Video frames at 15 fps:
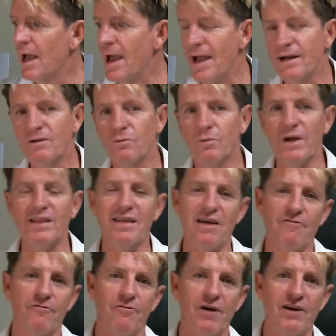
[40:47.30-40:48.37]
And when
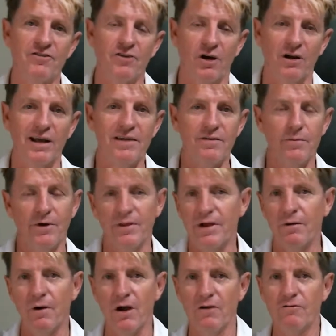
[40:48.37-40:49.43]
they're fresh, I'll leave them on
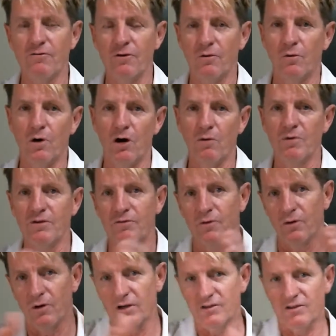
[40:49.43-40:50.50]
their own for a while
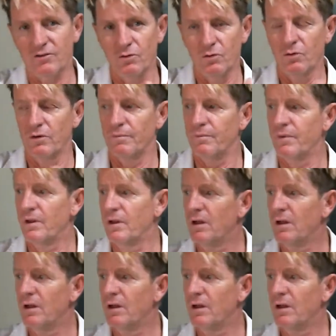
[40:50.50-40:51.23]
before I store them.